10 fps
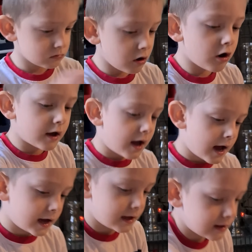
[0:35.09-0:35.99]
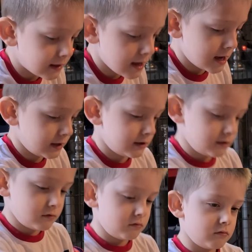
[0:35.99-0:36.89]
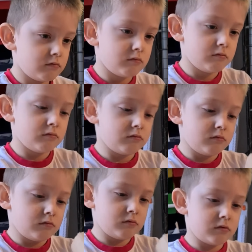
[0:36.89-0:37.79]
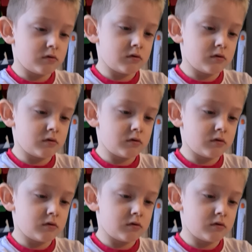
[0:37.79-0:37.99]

Um, because we've got so many laptops and devices out,